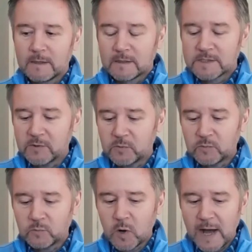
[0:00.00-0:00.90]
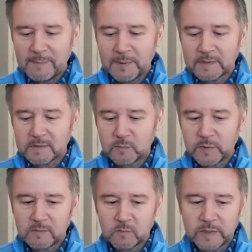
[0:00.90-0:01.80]
So what happened?
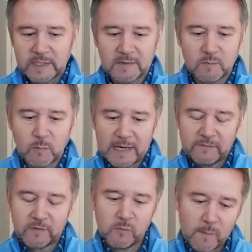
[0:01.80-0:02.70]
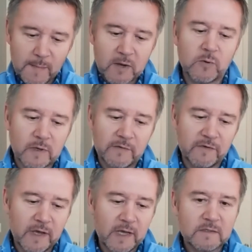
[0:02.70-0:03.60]
We went from remote
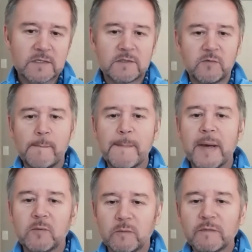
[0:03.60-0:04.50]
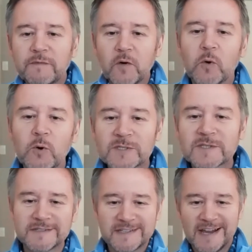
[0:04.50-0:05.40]
averse to remote
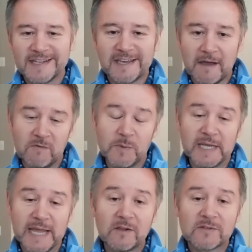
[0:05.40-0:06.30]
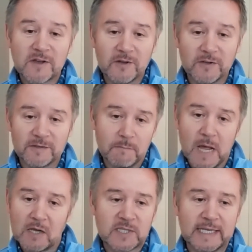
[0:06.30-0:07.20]
forced, like everybody else, on
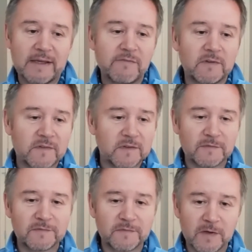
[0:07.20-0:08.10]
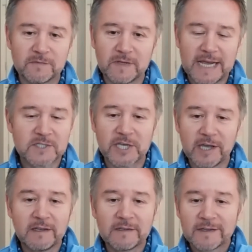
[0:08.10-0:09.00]
March the 11th of last
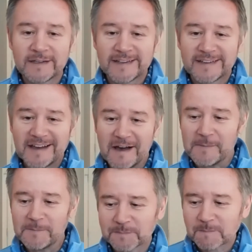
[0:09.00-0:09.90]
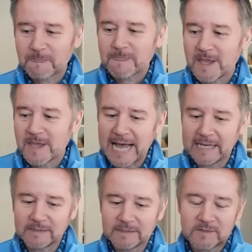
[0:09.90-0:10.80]
year,
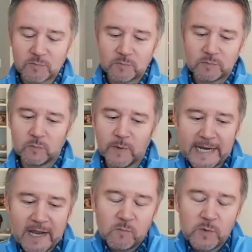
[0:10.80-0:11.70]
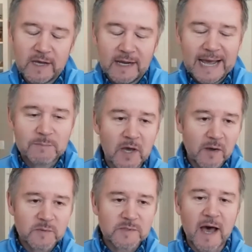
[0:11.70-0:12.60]
and went home with our
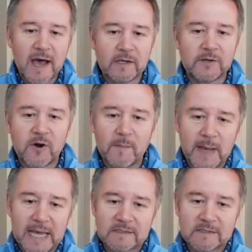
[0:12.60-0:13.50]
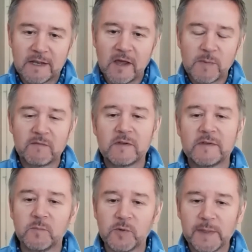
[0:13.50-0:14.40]
laptops to hide under our beds and hope
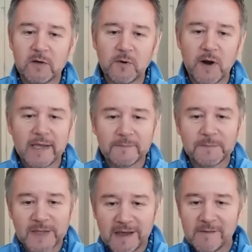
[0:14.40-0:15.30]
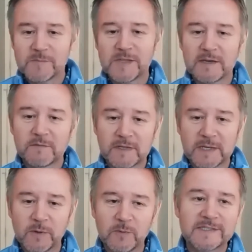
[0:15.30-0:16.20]
everything would be all right.
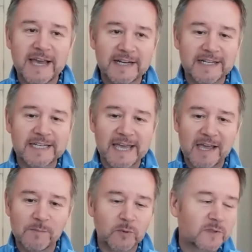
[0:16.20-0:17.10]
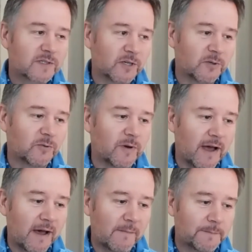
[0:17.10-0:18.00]
Thankfully, we were technically able
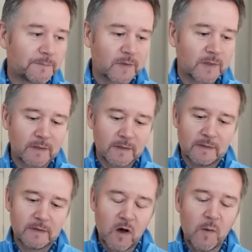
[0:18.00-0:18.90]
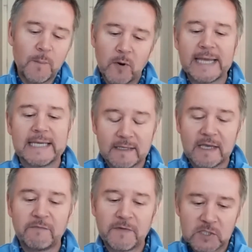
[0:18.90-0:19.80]
to operate
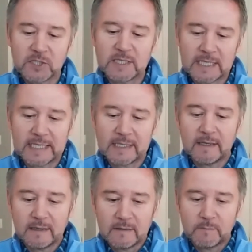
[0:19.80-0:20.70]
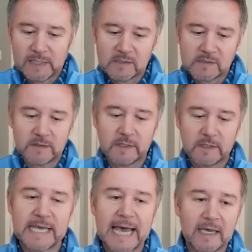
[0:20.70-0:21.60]
efficiently because of the
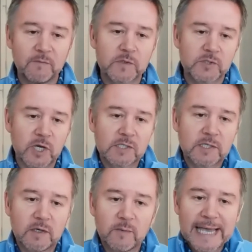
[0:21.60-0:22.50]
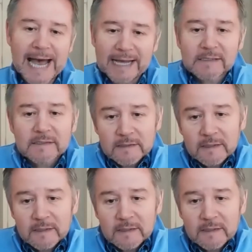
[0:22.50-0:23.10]
tech infrastructure that we had.